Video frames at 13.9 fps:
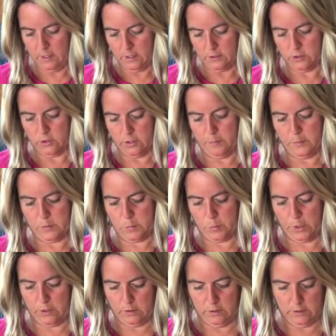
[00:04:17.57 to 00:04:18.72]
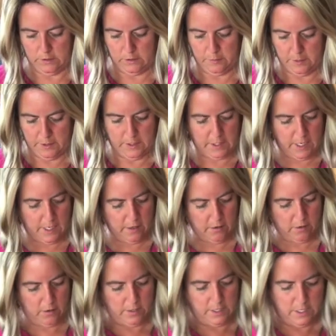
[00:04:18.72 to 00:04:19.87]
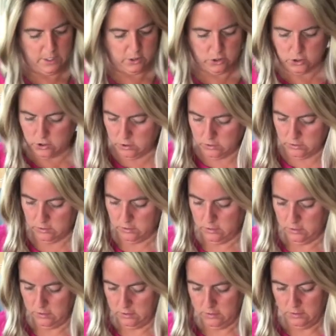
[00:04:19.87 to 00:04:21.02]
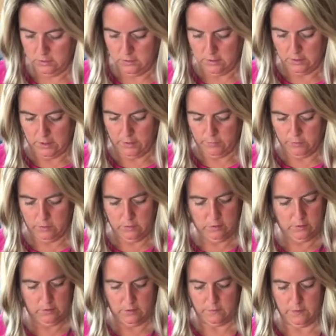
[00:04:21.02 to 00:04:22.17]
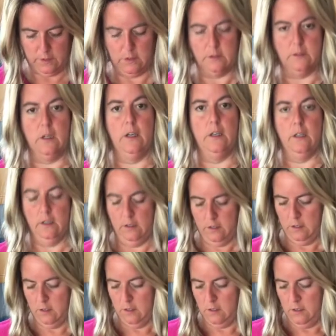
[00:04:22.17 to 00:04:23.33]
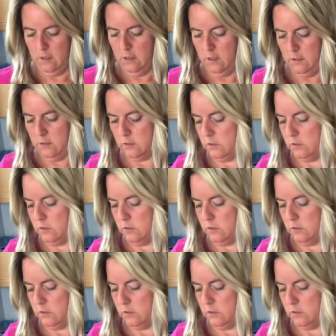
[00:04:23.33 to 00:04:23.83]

Because you're going to sprinkle a little bit of that on each level of the lasagna. So